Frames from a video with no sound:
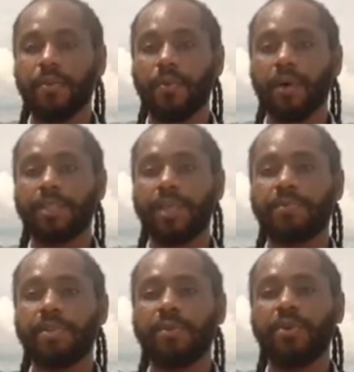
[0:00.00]
what
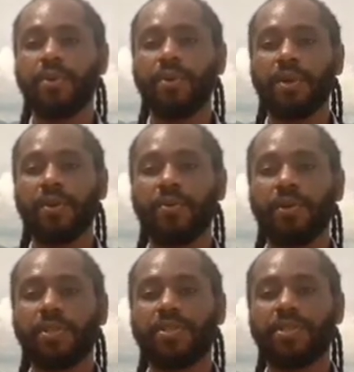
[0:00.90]
kept him going
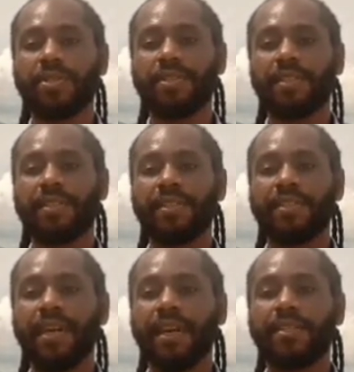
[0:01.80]
was just this
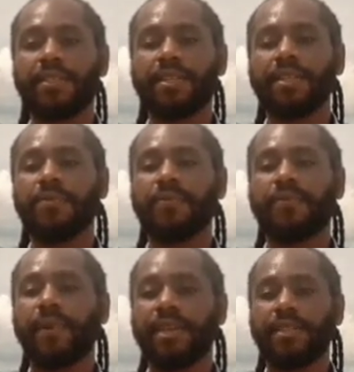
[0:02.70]
desire to keep
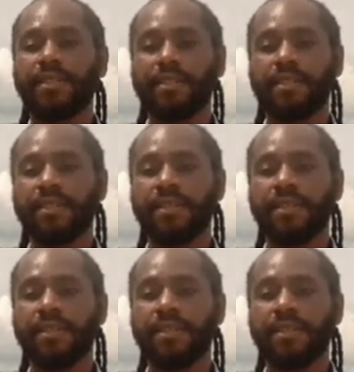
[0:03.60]
fighting,